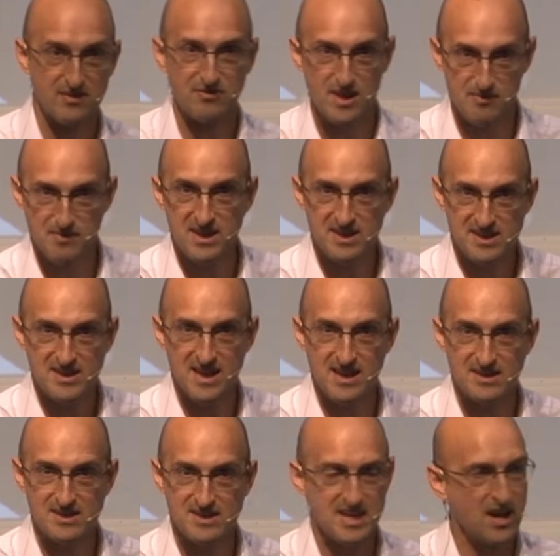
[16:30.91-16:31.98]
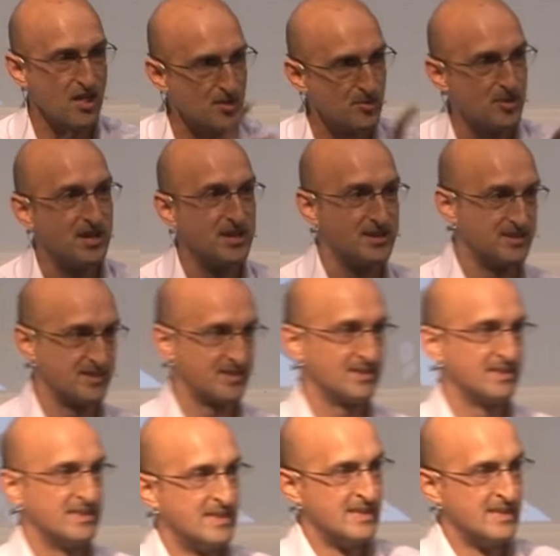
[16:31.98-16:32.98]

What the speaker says: if that makes sense. In other words,